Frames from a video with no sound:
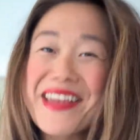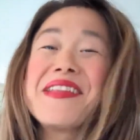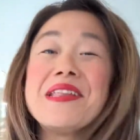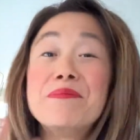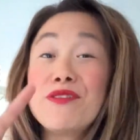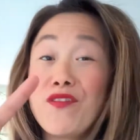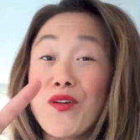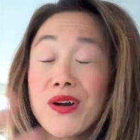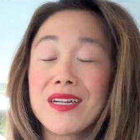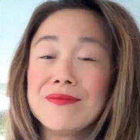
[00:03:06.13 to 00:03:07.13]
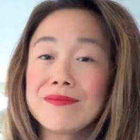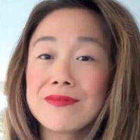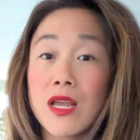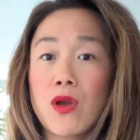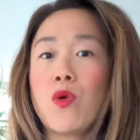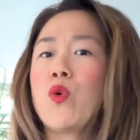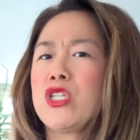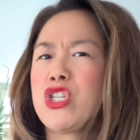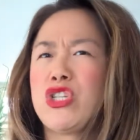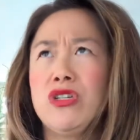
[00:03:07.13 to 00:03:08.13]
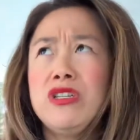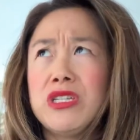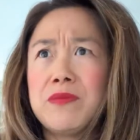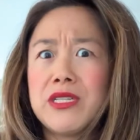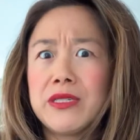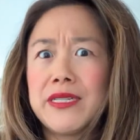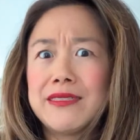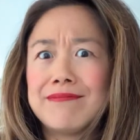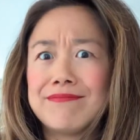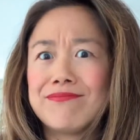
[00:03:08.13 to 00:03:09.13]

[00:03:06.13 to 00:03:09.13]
Number 4, what should you be doing?